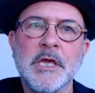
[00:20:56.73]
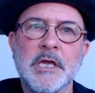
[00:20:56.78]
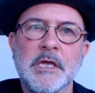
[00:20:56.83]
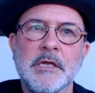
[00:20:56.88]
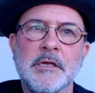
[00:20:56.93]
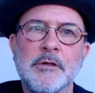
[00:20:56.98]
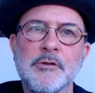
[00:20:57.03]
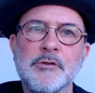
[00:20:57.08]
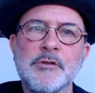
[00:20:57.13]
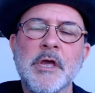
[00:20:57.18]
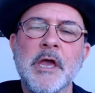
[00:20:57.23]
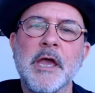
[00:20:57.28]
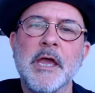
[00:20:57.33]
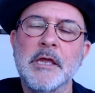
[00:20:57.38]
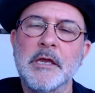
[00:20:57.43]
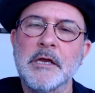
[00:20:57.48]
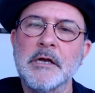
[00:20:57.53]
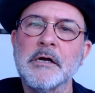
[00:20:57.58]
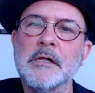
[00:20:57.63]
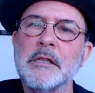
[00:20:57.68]
is a
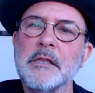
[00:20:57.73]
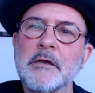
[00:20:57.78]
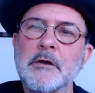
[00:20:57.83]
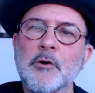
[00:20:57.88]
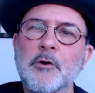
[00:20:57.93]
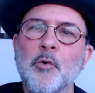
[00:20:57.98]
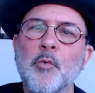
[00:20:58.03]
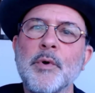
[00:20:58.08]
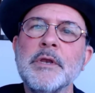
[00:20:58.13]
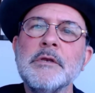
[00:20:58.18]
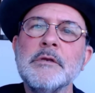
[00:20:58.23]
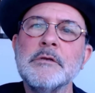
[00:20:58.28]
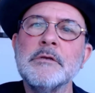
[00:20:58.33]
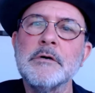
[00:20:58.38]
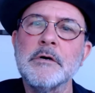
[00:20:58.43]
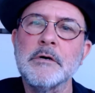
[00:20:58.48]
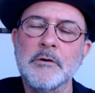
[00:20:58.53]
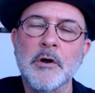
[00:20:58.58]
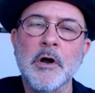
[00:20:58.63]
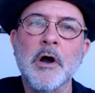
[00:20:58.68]
clear
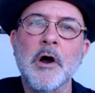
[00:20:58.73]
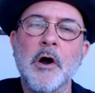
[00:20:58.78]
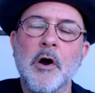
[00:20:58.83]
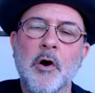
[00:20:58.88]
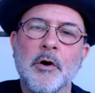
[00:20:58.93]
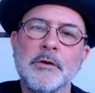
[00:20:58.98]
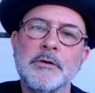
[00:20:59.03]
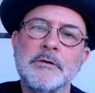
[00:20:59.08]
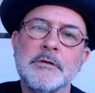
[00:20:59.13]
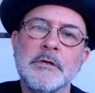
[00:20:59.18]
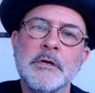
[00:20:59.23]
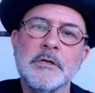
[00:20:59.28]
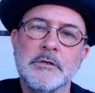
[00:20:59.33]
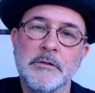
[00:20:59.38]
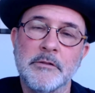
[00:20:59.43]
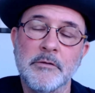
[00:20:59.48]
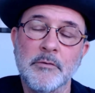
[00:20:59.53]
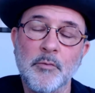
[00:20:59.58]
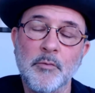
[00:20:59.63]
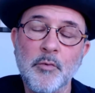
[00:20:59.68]
window onto
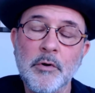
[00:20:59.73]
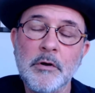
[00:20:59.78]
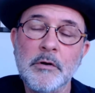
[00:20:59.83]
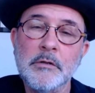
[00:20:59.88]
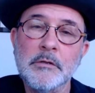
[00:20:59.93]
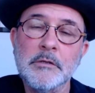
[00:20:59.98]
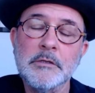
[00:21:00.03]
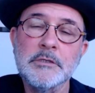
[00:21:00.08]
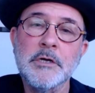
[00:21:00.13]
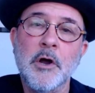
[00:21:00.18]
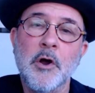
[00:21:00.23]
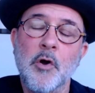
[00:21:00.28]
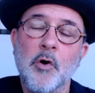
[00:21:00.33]
the world